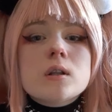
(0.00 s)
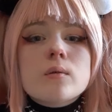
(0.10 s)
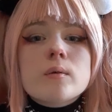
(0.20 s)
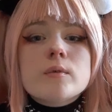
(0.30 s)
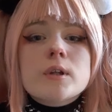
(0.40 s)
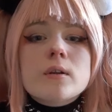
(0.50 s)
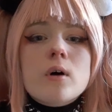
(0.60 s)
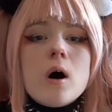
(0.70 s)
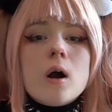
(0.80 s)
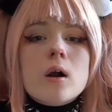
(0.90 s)
one with a little
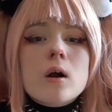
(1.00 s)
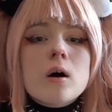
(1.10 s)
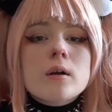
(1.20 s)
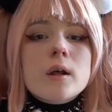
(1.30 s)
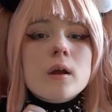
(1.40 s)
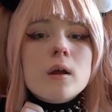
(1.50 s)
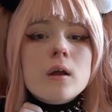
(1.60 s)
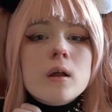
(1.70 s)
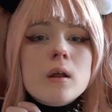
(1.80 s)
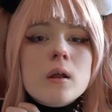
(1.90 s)
heart on it,
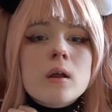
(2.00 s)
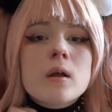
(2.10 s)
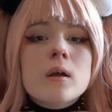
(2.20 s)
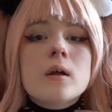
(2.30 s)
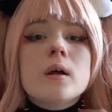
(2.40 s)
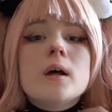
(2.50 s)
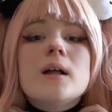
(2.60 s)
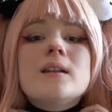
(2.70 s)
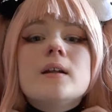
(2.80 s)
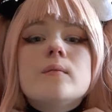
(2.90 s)

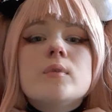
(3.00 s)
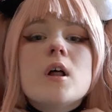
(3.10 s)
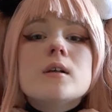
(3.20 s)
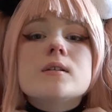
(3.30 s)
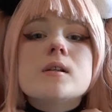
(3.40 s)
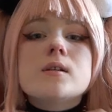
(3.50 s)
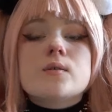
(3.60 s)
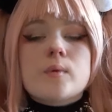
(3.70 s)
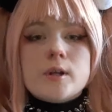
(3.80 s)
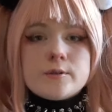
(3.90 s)
and then plus this
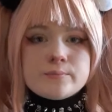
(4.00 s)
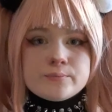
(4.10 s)
one.